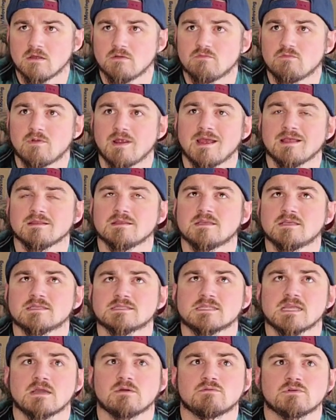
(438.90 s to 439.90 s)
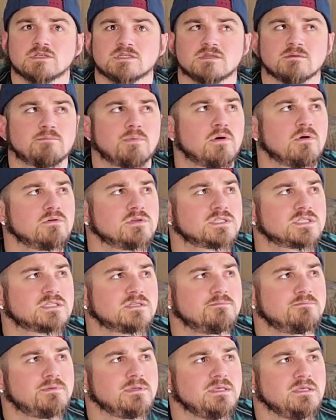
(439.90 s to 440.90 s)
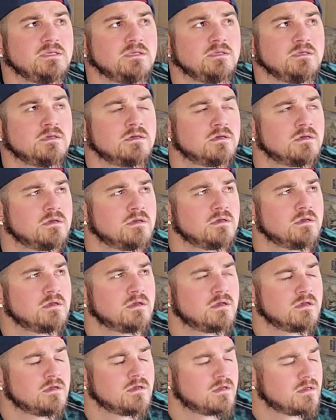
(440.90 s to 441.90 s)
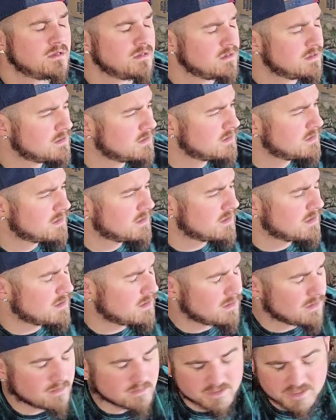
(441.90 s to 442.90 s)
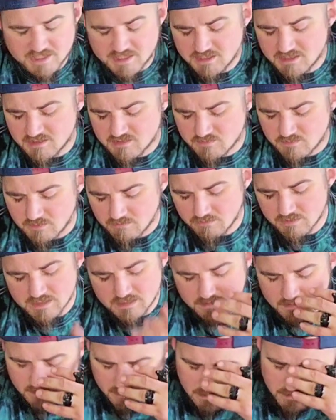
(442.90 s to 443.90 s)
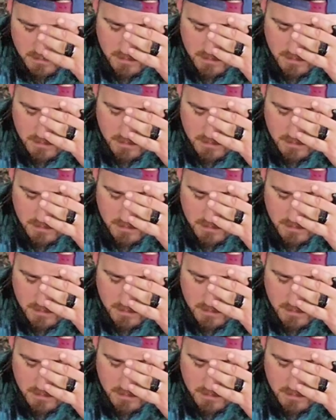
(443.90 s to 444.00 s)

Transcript: rallies that were supposed to be, what was it?